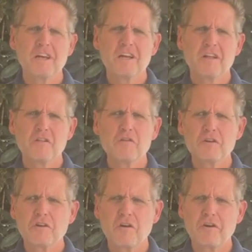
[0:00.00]

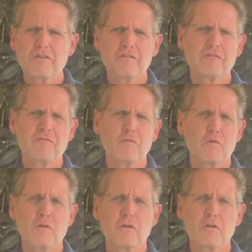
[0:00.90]
look harder
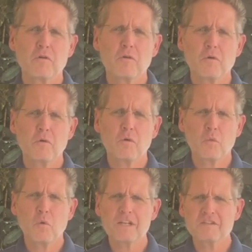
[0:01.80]
for what